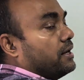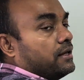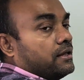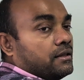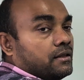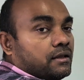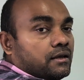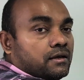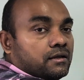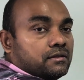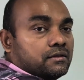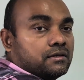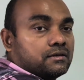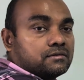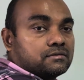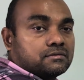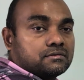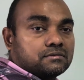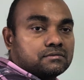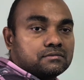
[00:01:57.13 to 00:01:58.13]
then
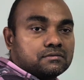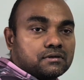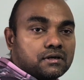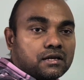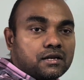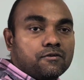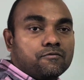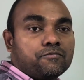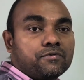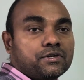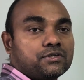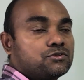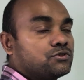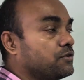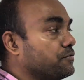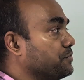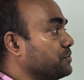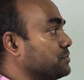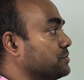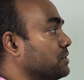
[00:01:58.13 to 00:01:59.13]
the circumference
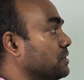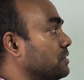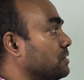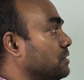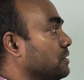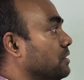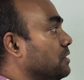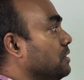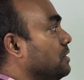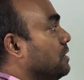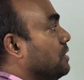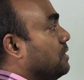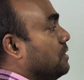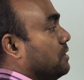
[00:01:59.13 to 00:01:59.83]
of a circle